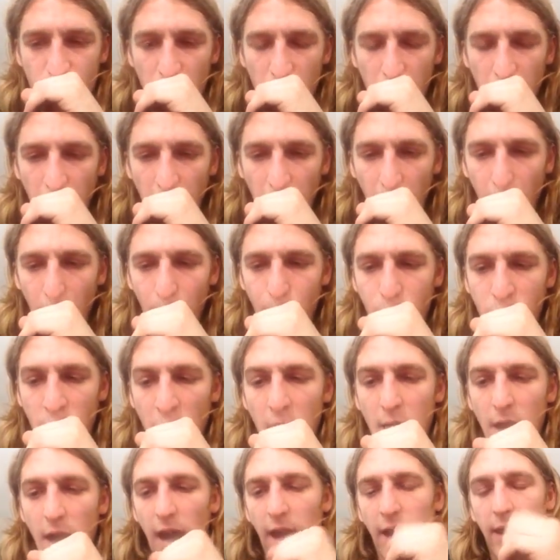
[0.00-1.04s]
And
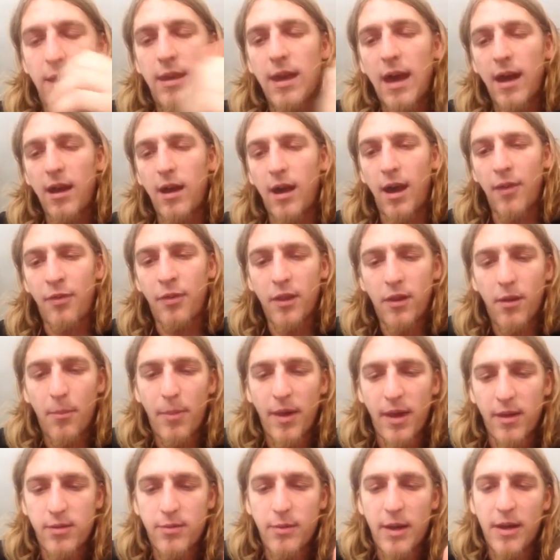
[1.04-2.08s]
again, I think the
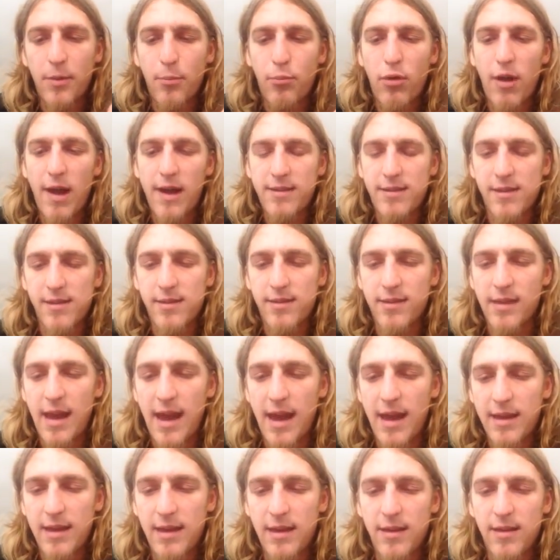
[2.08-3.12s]
best way to practice
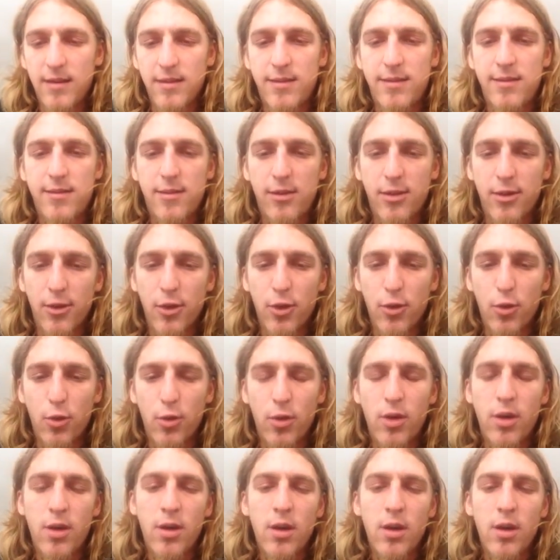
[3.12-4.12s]
that is to